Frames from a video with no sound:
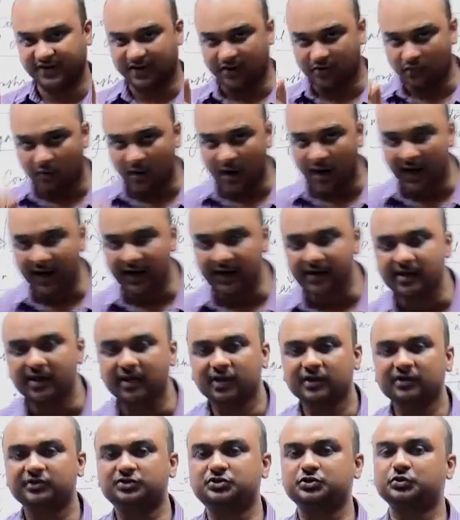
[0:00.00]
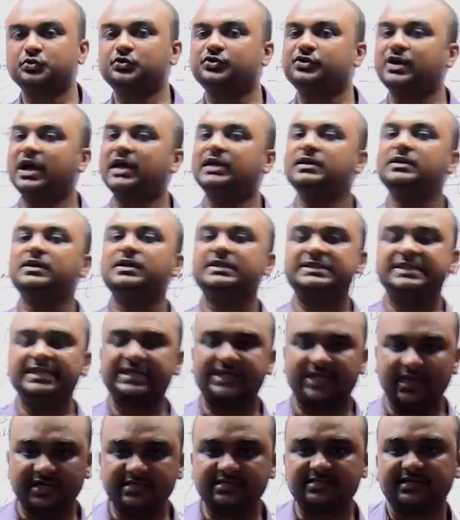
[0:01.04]
required to run the
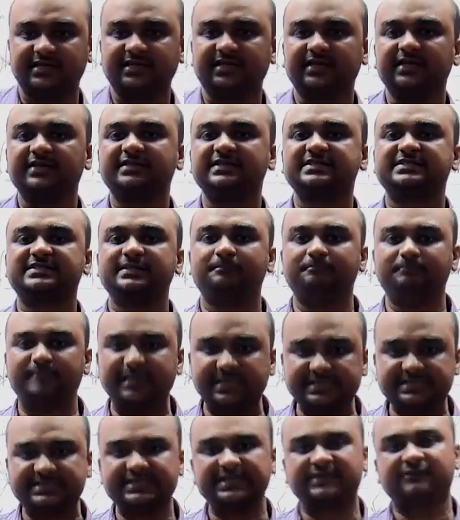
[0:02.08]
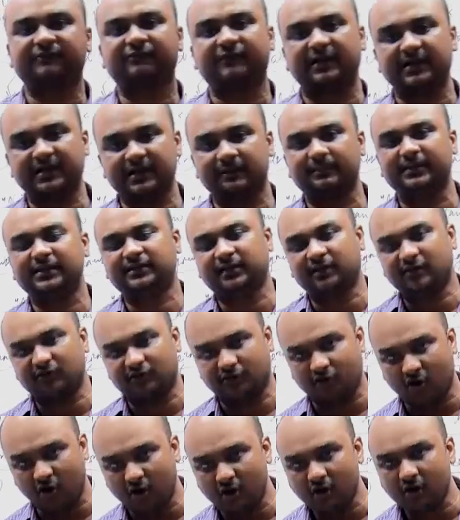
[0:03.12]
country. It is the basic fundamental
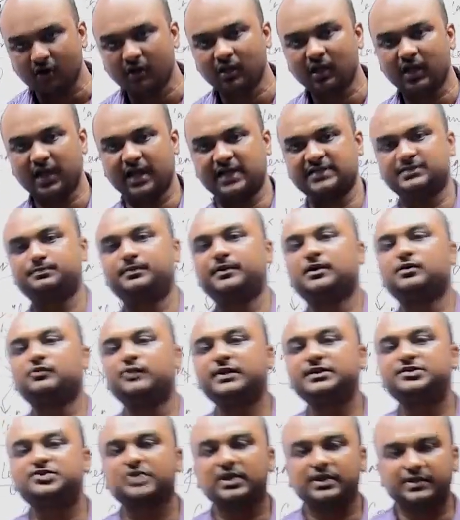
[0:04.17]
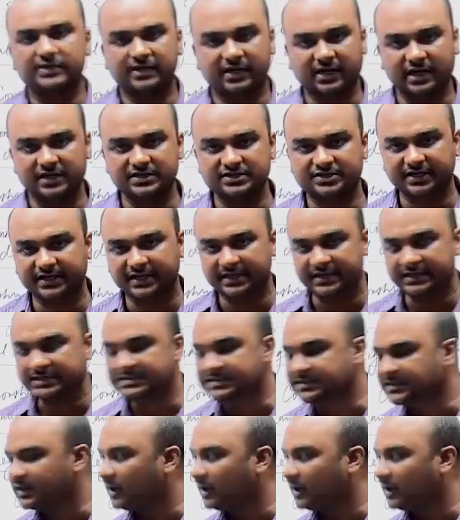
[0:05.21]
law as per which the country is